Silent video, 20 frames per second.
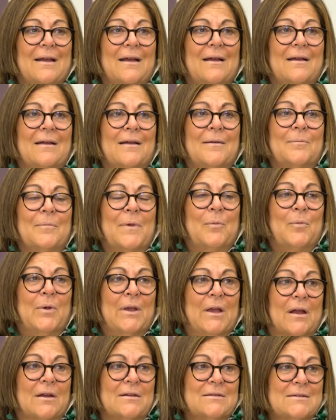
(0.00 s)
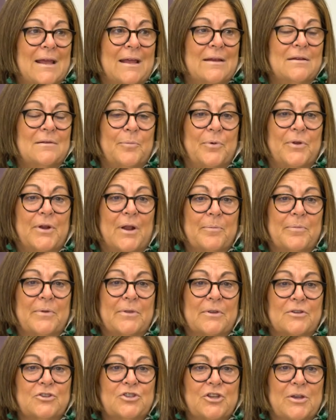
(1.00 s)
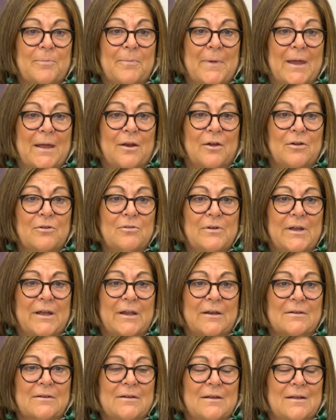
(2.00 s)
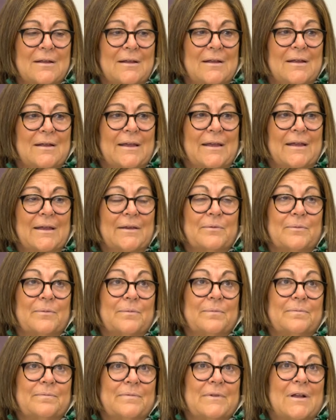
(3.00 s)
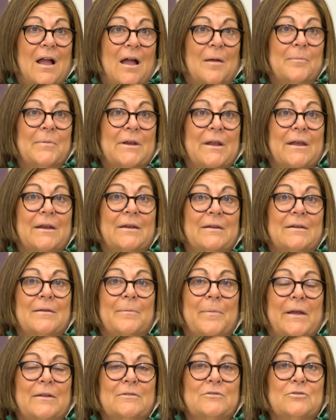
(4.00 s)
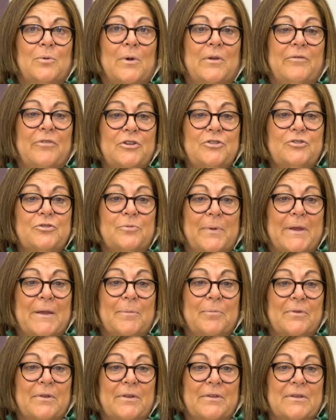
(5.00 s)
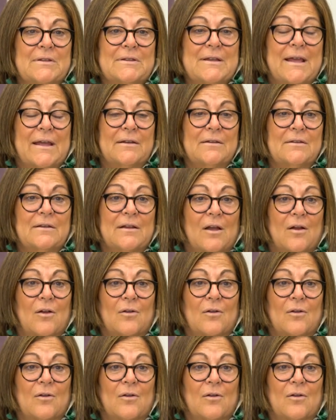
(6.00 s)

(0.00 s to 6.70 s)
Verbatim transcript: And we got a tent put up in the Sheep Meadow, and it accommodated about 1,200 people in the tent,